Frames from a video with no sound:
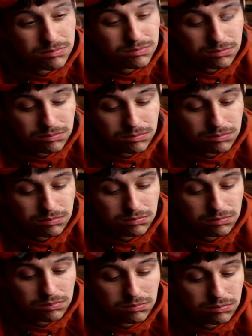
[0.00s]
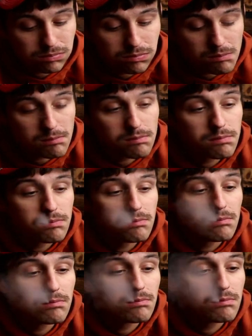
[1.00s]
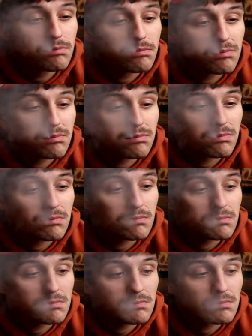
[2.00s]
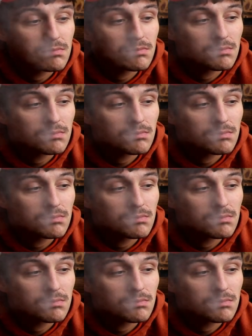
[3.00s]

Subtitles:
No words are spoken by the person on screen.